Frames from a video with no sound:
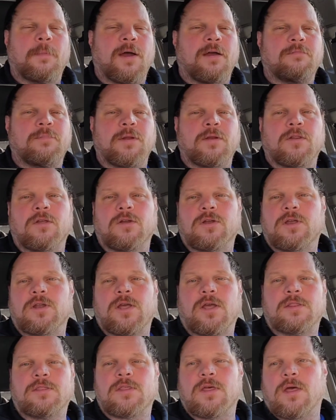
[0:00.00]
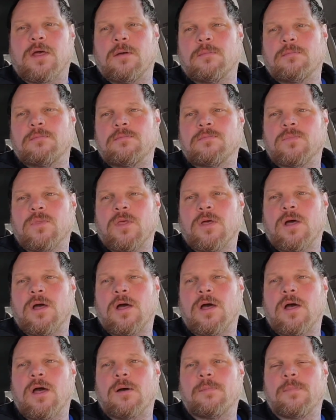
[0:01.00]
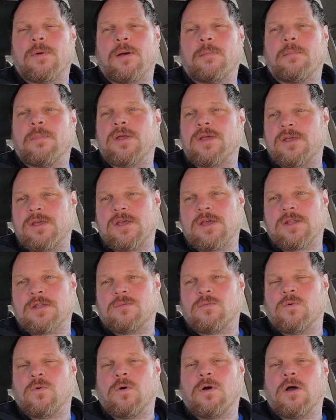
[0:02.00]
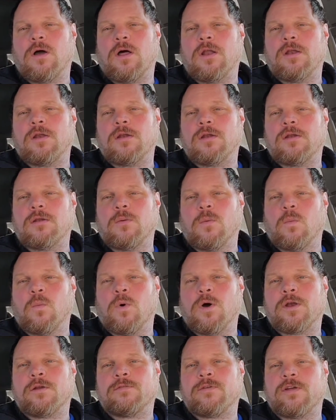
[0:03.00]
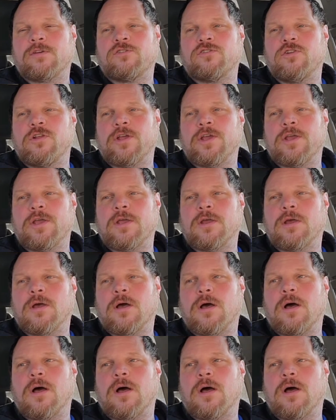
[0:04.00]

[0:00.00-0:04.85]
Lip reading: I've been looking at them. I might get one eventually.